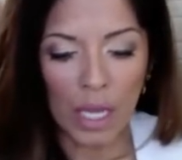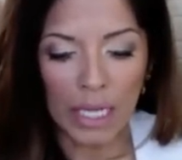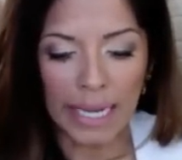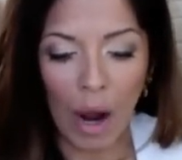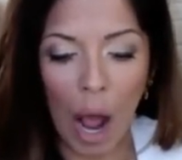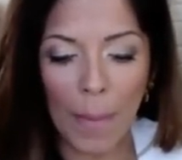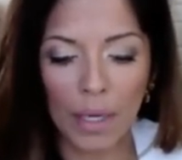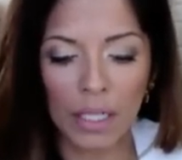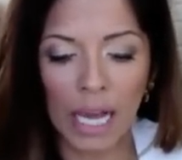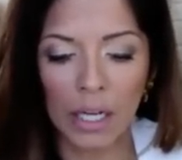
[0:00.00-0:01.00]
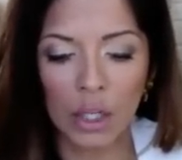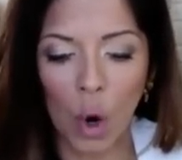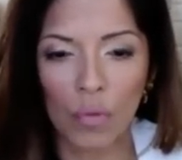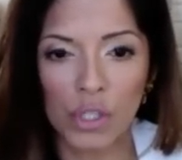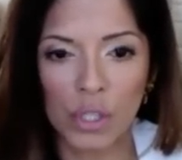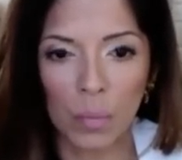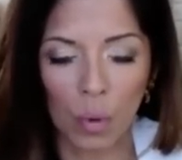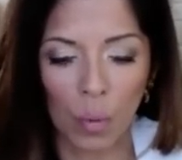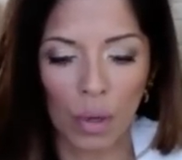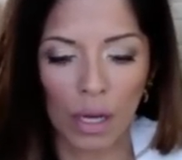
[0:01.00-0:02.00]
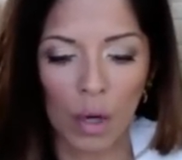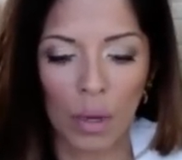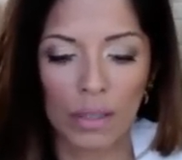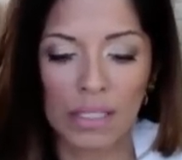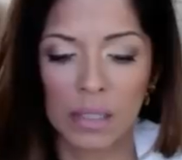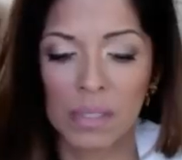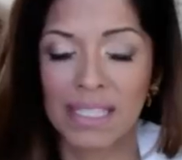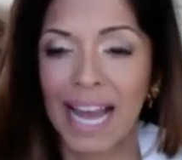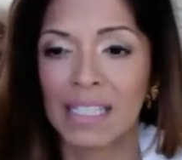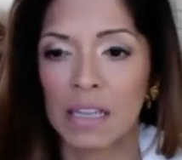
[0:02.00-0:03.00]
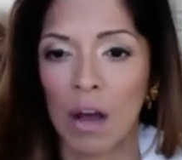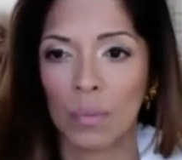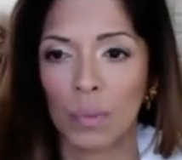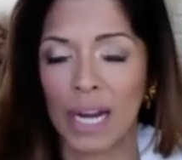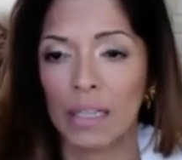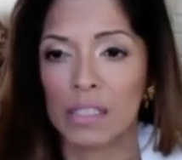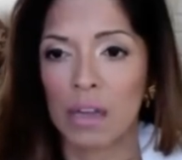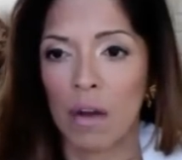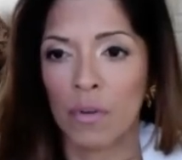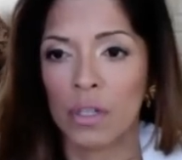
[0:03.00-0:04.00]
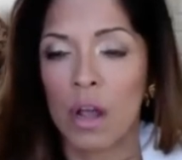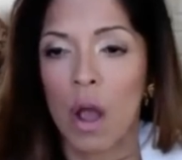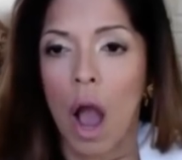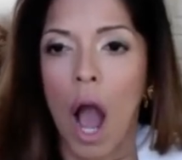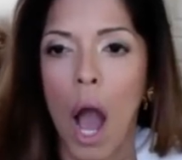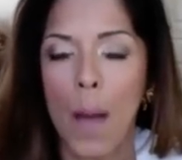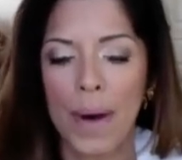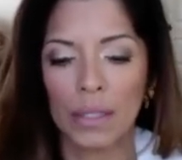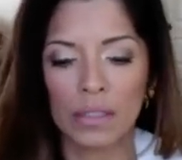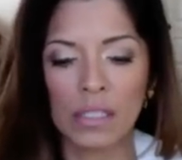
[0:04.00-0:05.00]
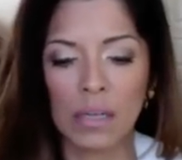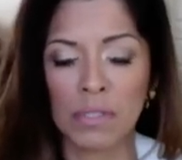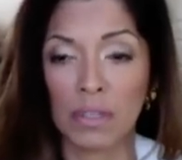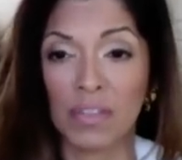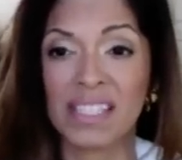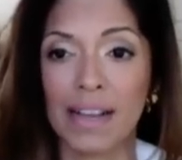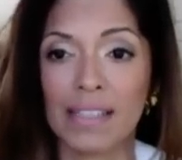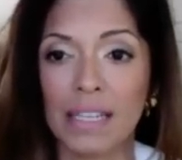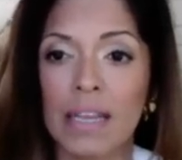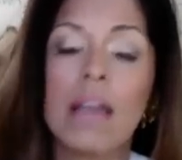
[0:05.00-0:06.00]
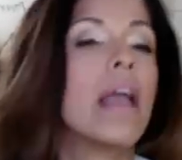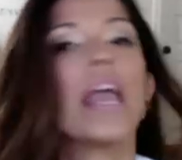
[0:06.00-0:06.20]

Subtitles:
Now, I'm going to kind of go over some quickly some stats that I discovered about the subject of sexting.